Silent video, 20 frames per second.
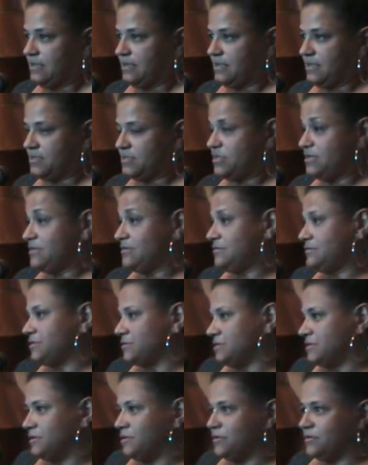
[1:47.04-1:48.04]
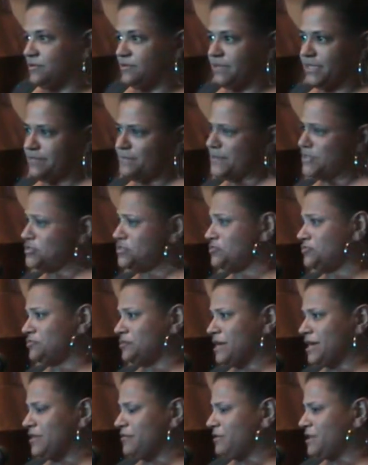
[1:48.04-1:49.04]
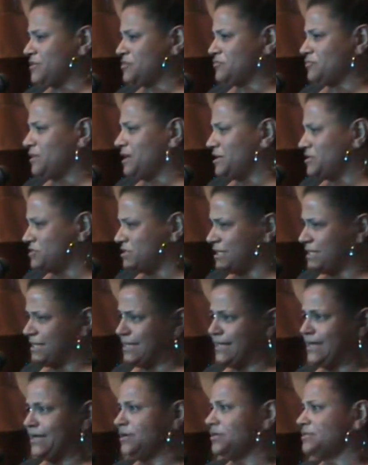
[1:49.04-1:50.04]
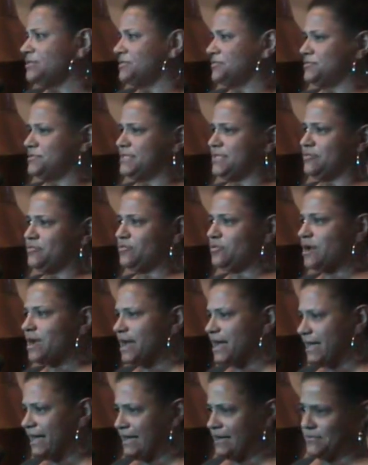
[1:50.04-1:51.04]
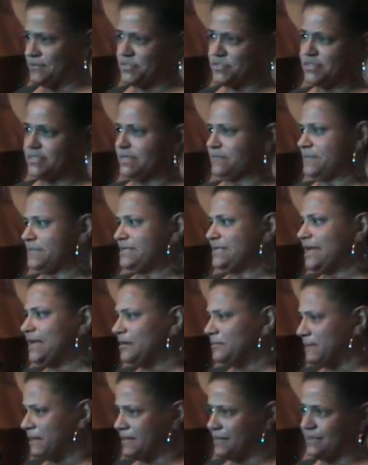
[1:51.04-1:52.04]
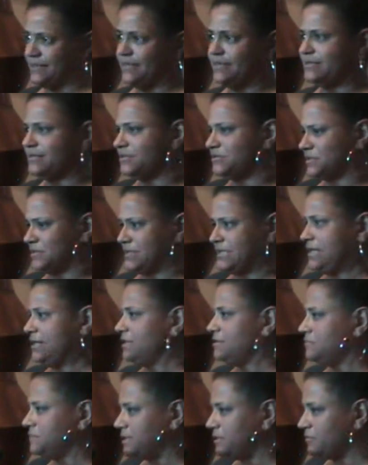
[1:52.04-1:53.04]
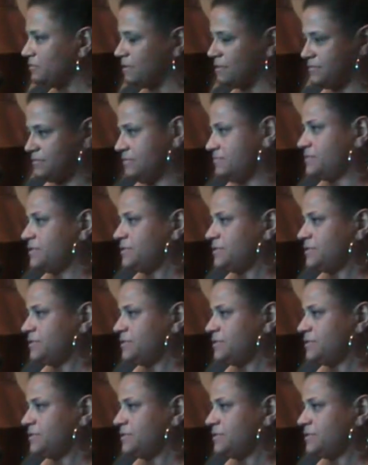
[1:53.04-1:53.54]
And she couldn't go to my junior high graduation, and I couldn't understand why. I was just upset about it. Dude, are you kidding me? What?